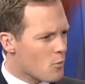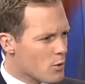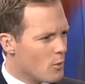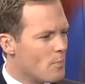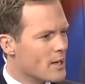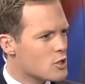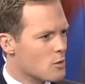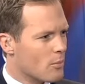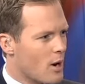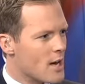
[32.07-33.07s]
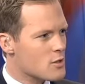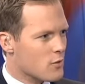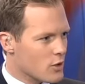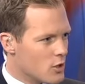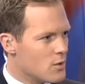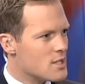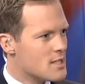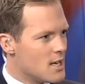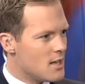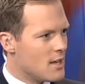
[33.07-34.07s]
a real big surprise for you to
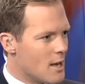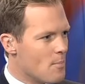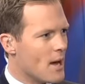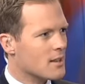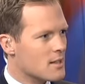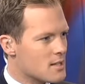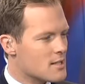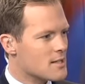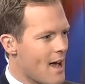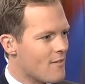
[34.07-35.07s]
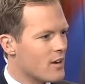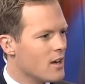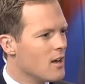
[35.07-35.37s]
see the impact that this is having,